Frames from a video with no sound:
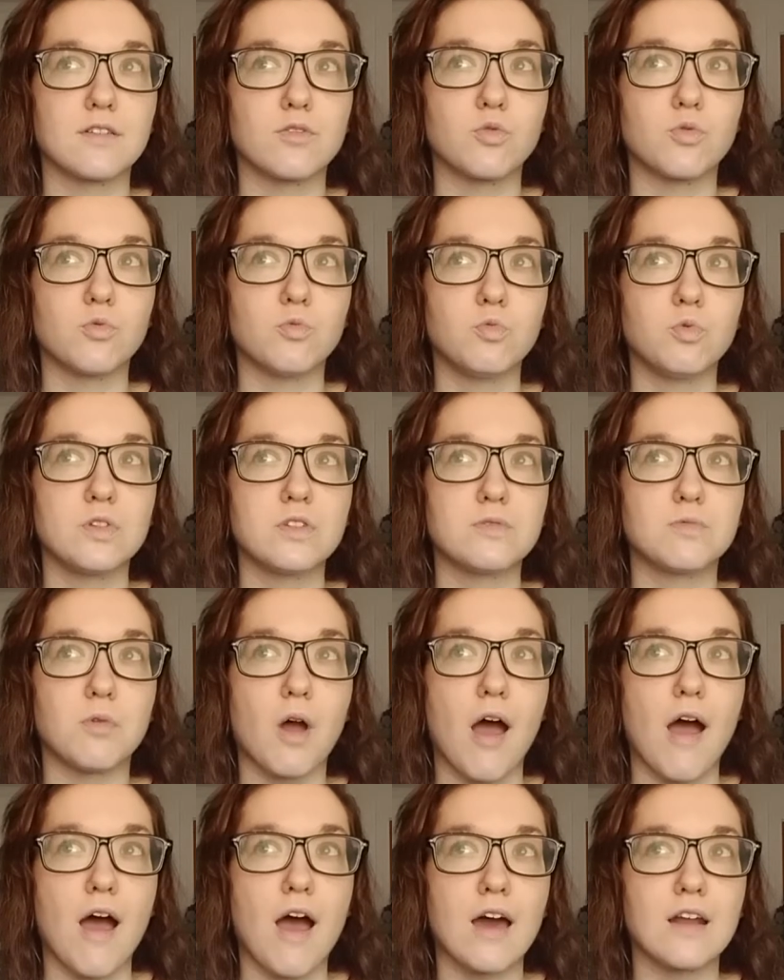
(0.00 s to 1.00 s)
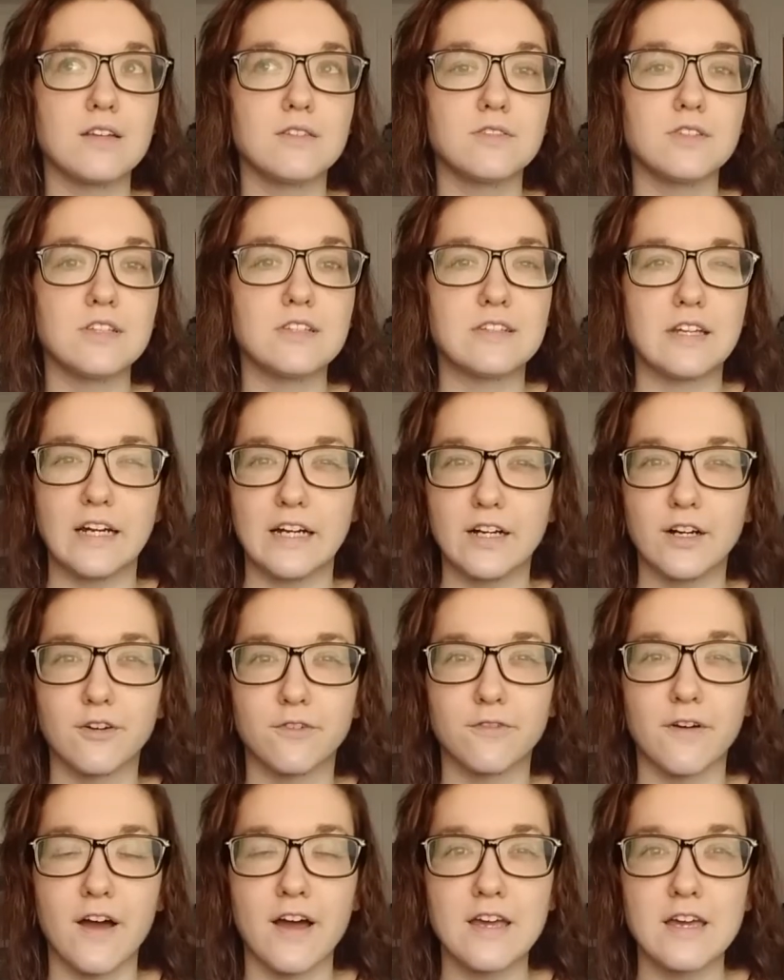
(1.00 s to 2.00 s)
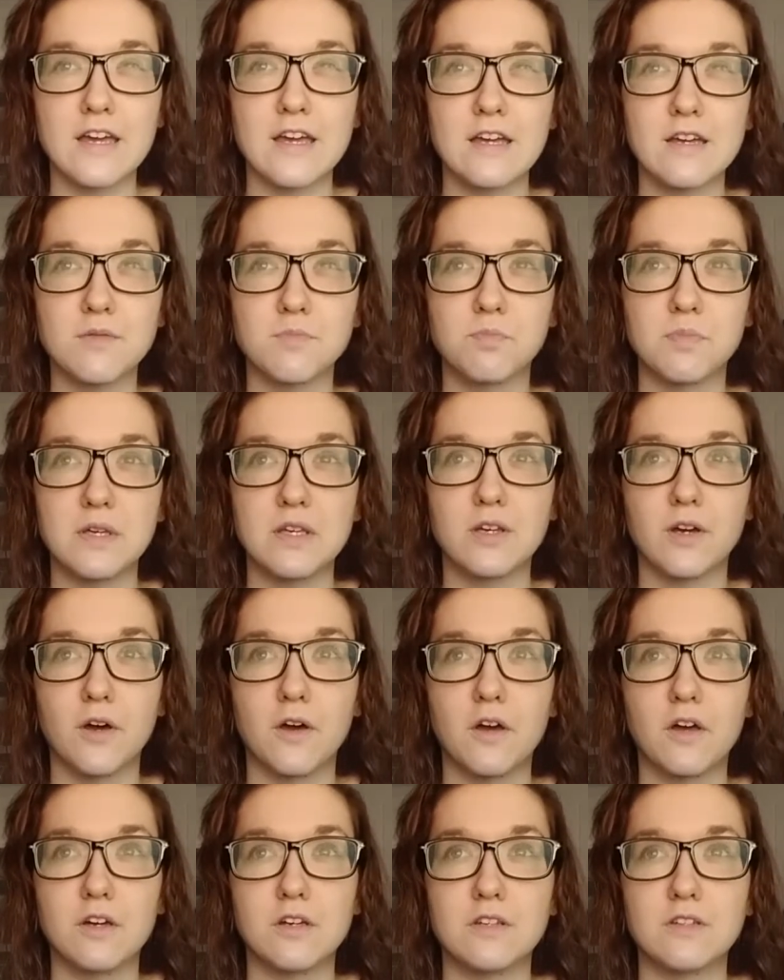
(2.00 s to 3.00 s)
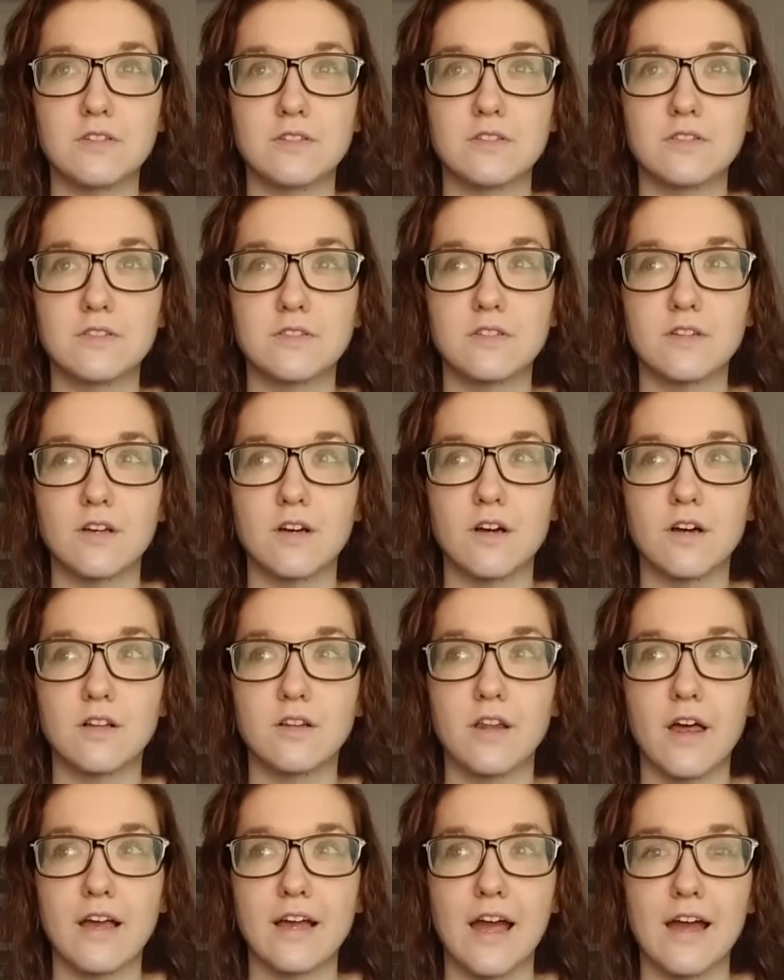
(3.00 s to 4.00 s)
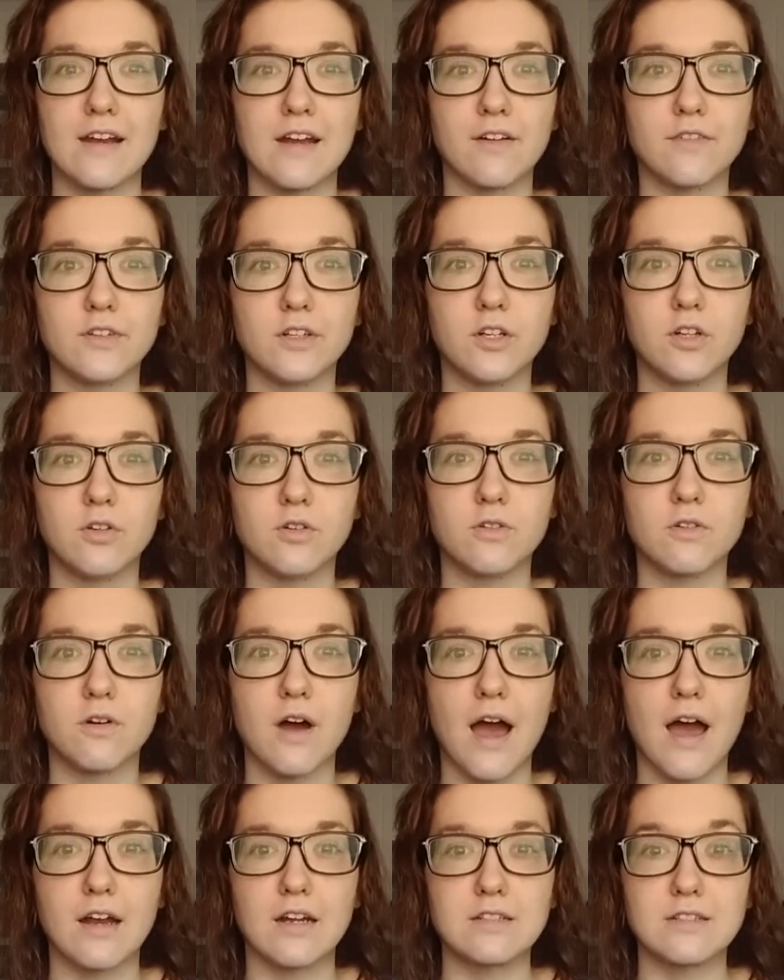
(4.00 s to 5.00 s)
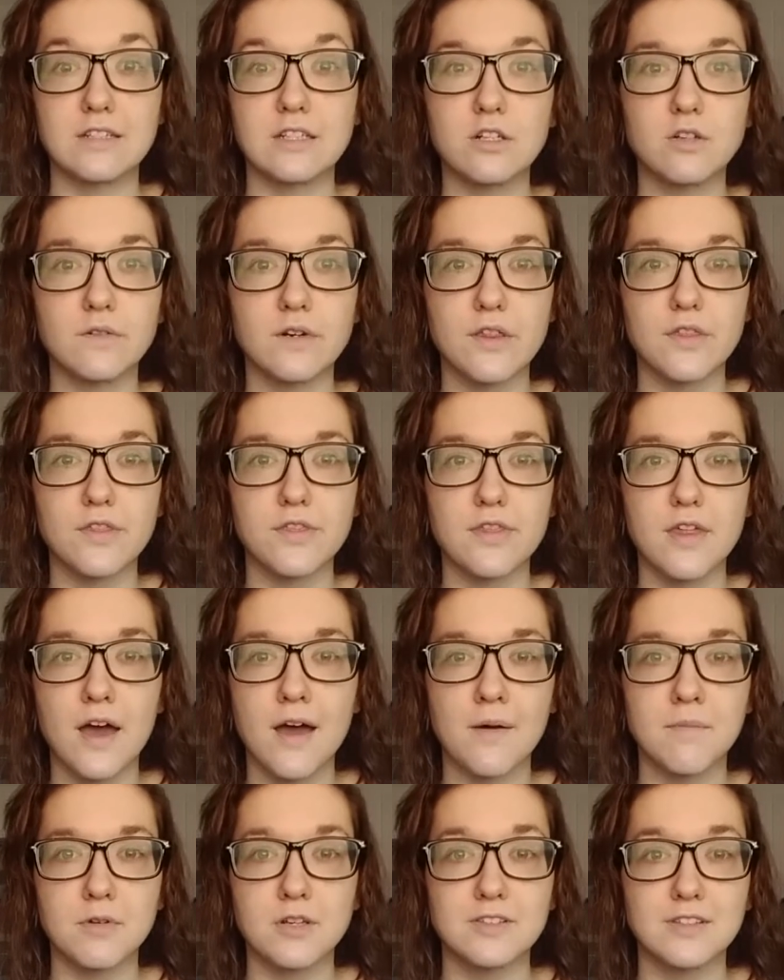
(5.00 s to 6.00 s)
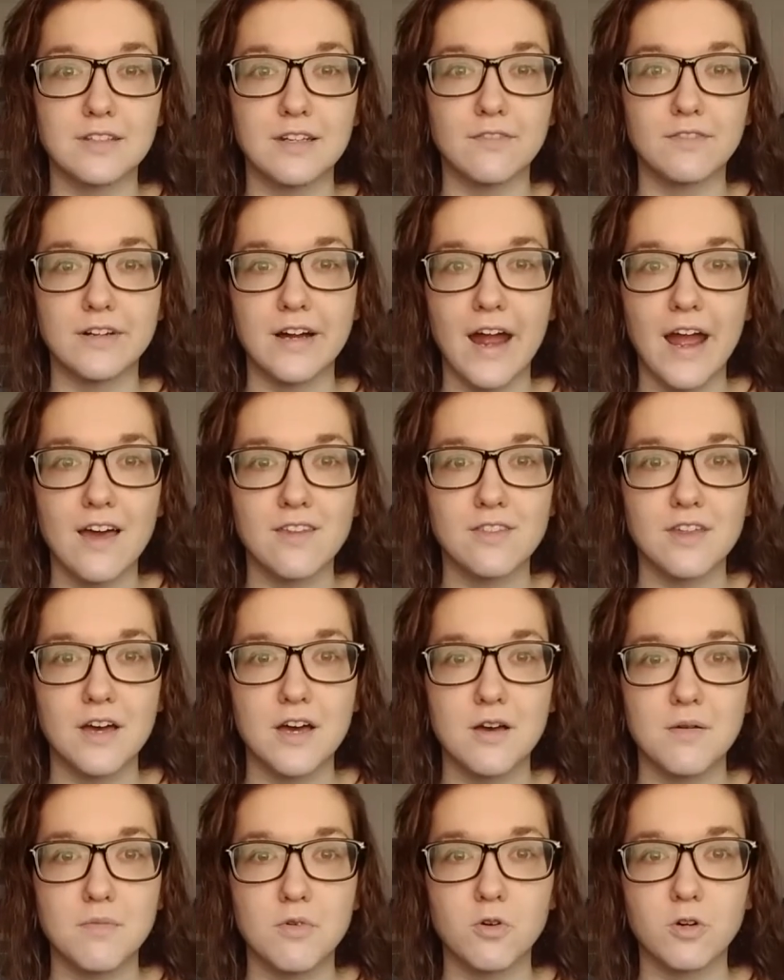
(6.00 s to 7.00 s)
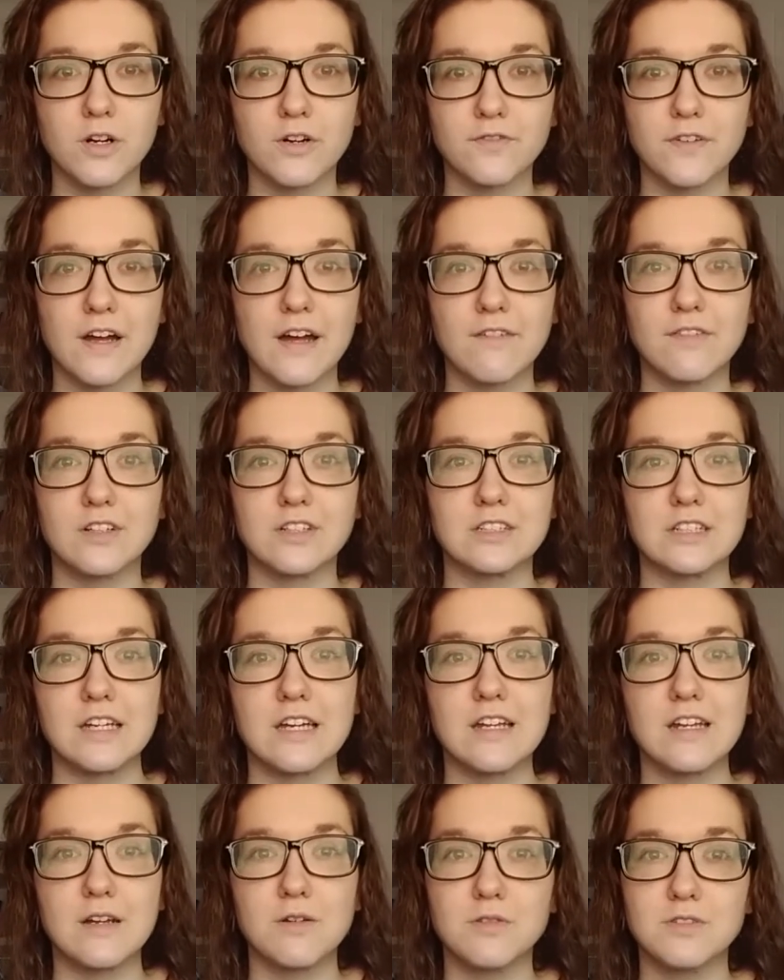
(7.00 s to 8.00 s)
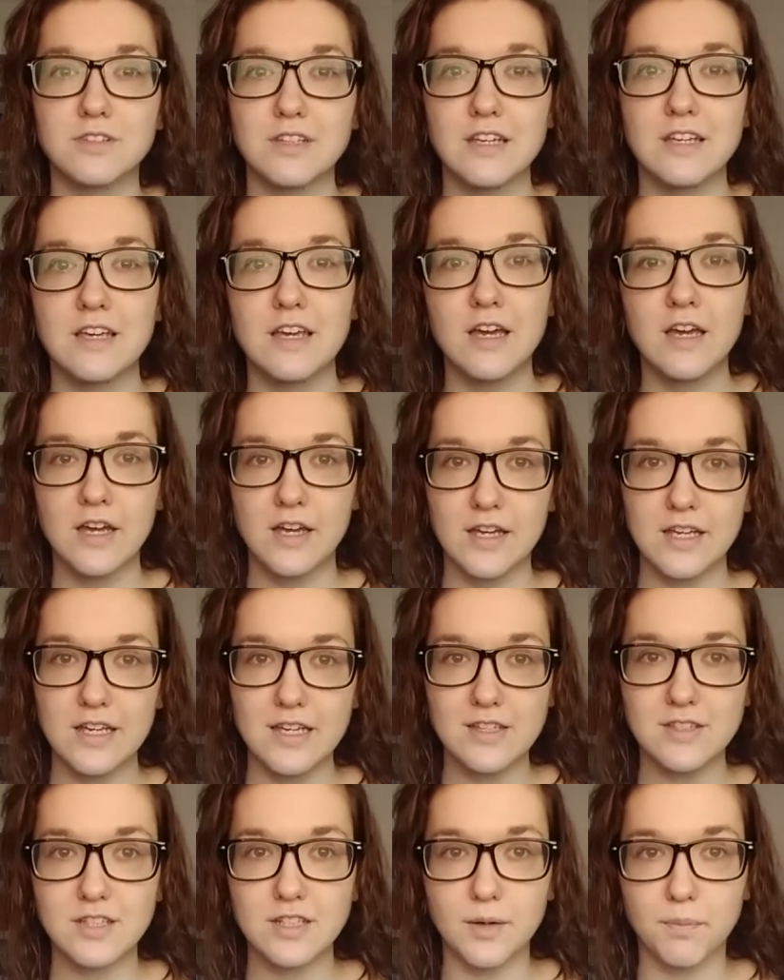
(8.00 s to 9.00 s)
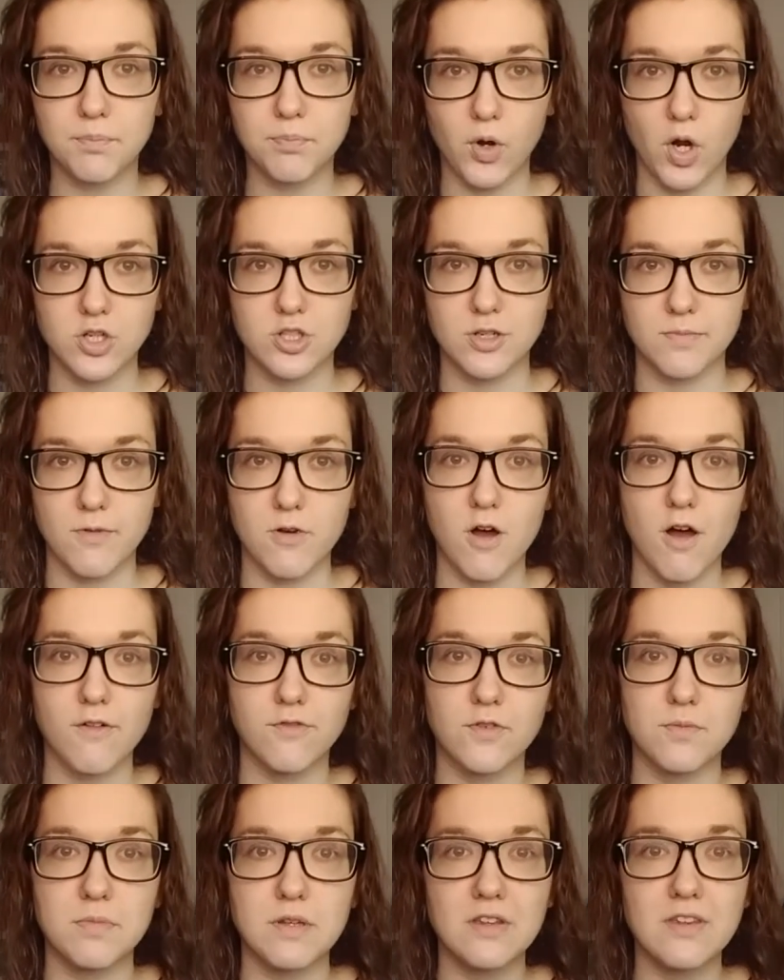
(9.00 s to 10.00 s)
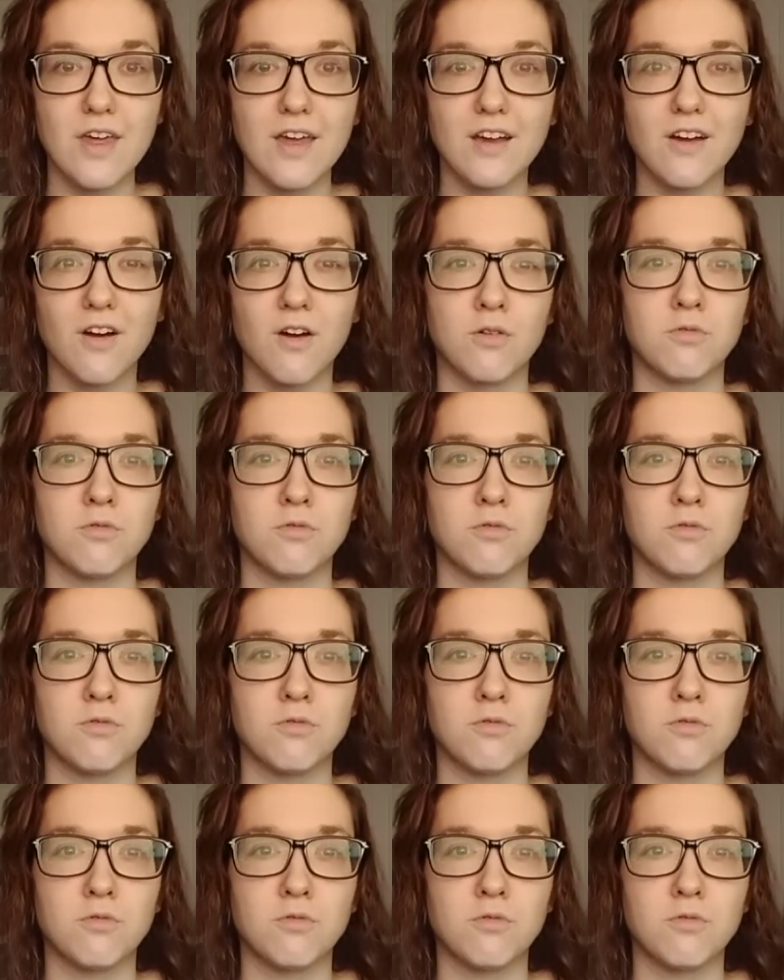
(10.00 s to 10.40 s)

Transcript: was honestly terrifying because like I never knew how to deal with them because I never had them, or if I ever did, it was easy to brush them off and be like, oh